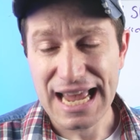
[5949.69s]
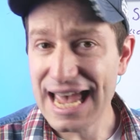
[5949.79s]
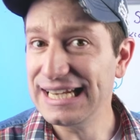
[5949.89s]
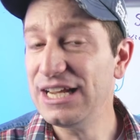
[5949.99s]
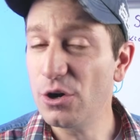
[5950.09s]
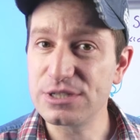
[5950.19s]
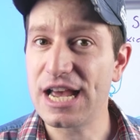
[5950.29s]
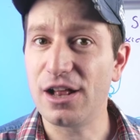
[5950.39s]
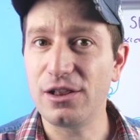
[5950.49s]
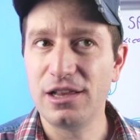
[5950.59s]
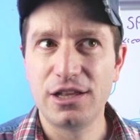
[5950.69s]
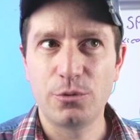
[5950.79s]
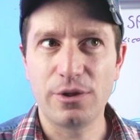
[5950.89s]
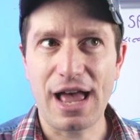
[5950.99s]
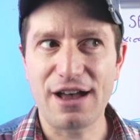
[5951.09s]
Any hotel
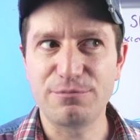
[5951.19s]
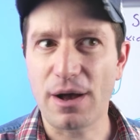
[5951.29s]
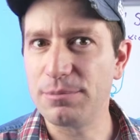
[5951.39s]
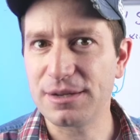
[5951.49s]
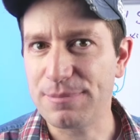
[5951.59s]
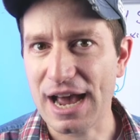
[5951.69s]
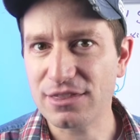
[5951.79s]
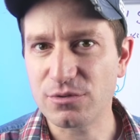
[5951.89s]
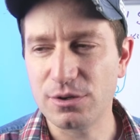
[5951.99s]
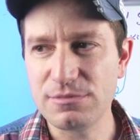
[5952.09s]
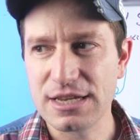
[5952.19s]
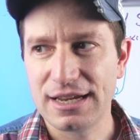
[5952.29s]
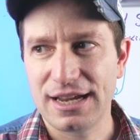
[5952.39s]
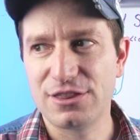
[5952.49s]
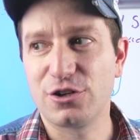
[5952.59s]
will have public bathrooms
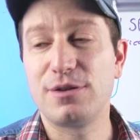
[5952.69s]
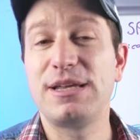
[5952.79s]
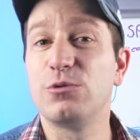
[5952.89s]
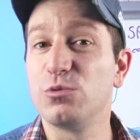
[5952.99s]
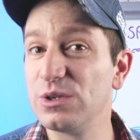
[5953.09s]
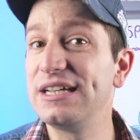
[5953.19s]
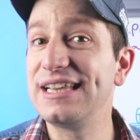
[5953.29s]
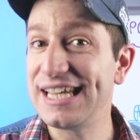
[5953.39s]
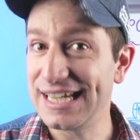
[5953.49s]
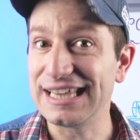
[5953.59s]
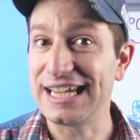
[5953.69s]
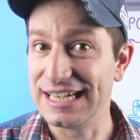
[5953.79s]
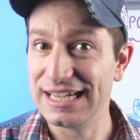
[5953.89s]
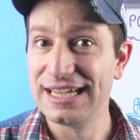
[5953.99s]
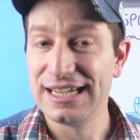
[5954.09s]
and they're going to be really
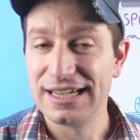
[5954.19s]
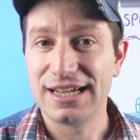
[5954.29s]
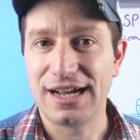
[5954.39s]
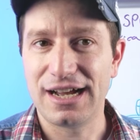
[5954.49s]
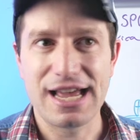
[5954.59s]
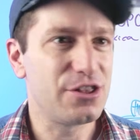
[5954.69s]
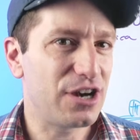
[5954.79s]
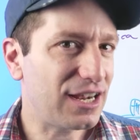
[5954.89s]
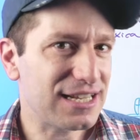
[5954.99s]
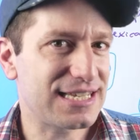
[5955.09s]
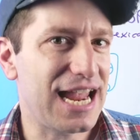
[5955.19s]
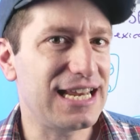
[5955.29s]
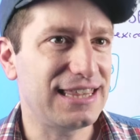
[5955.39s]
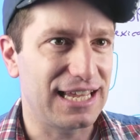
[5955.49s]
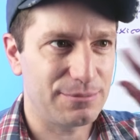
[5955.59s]
clean. And they're not going to say
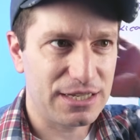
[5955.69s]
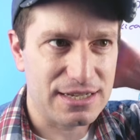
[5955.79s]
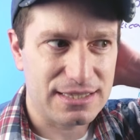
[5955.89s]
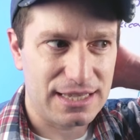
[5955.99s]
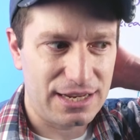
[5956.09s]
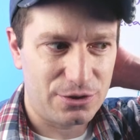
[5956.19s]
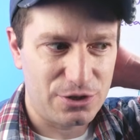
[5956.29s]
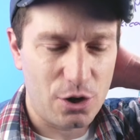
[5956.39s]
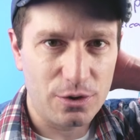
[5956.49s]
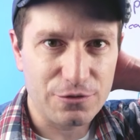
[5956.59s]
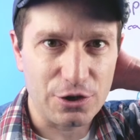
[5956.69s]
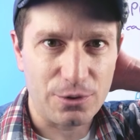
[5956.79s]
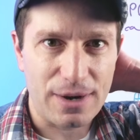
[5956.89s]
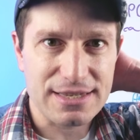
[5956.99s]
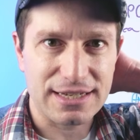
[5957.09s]
anything because they don't know if you're a
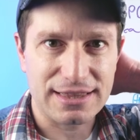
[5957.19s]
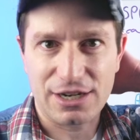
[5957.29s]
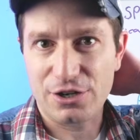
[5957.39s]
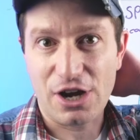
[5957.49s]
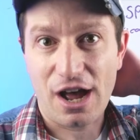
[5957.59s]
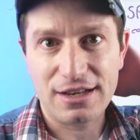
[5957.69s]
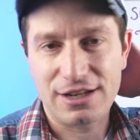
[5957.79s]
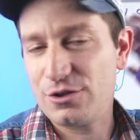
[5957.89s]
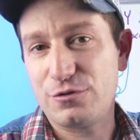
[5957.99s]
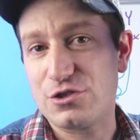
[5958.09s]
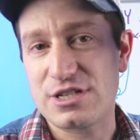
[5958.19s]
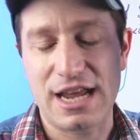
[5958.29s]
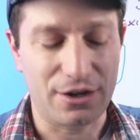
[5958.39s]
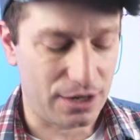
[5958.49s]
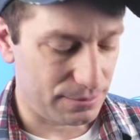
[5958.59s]
resident there or not. They don't know if you're
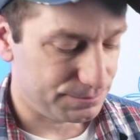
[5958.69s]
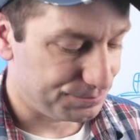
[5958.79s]
staying or not.